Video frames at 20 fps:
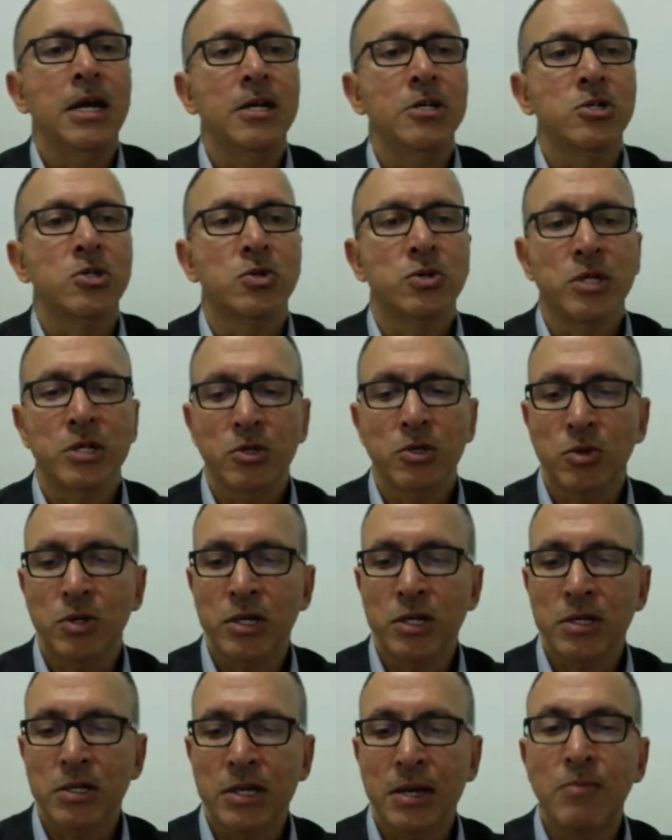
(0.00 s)
so that you
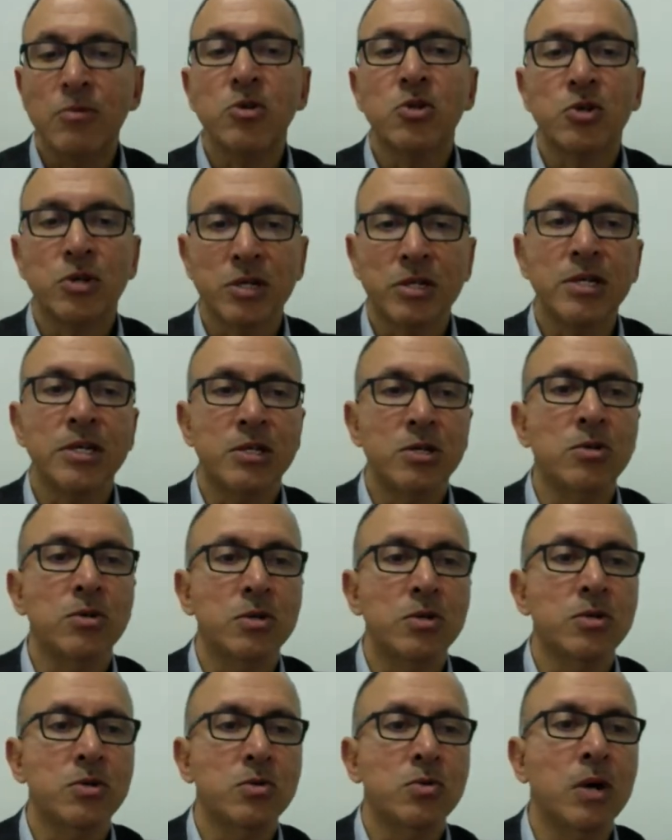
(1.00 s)
can demonstrate that, you
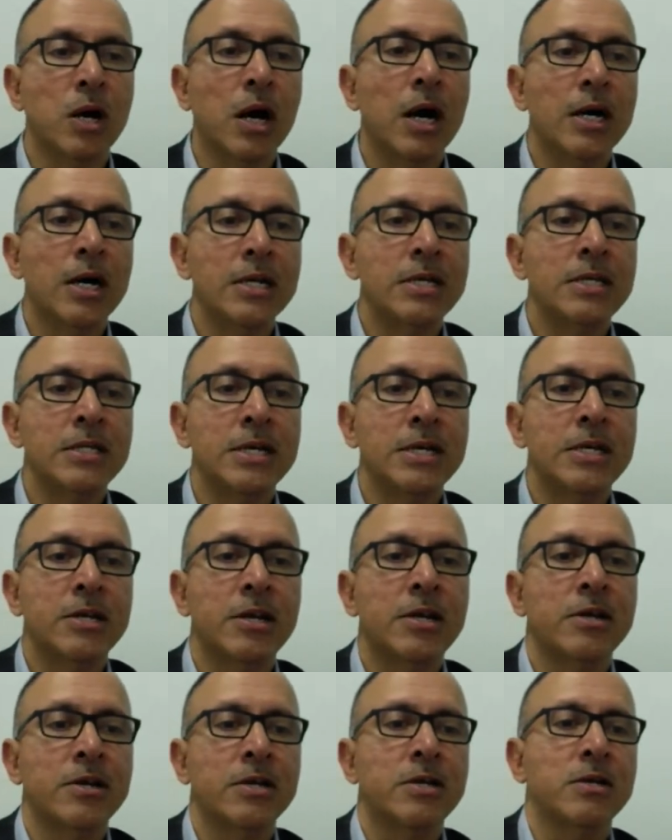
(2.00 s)
are in that
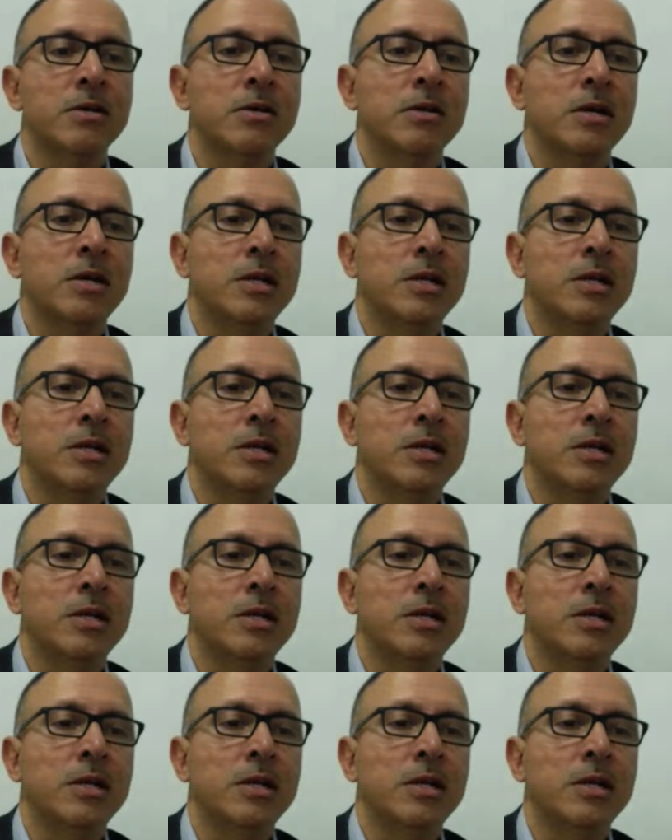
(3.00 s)
area.